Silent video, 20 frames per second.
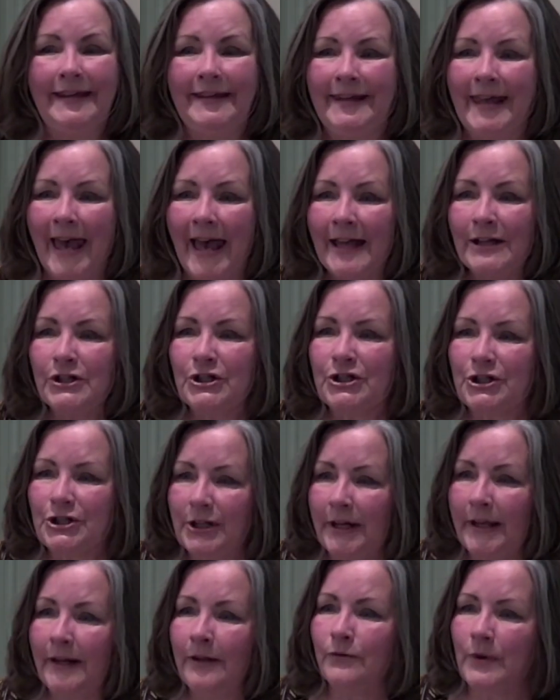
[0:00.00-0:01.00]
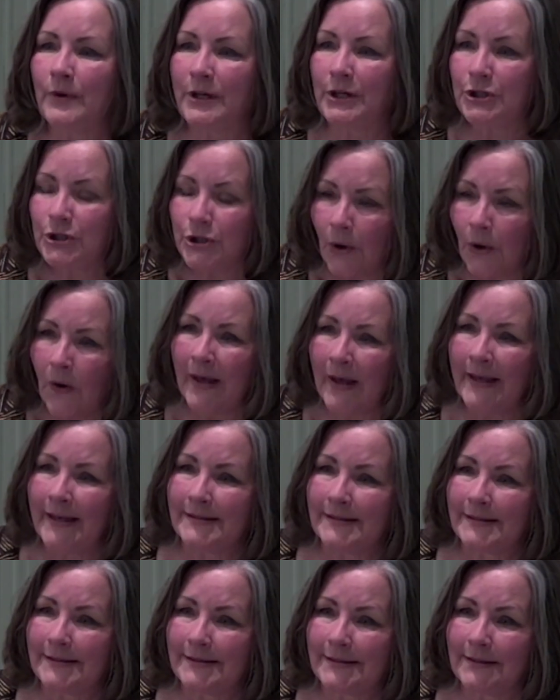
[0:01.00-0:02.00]
yet she
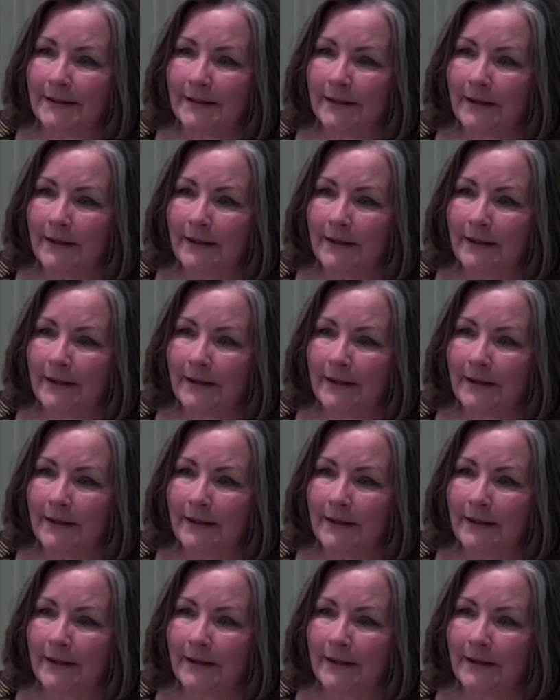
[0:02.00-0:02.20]
rejoiced.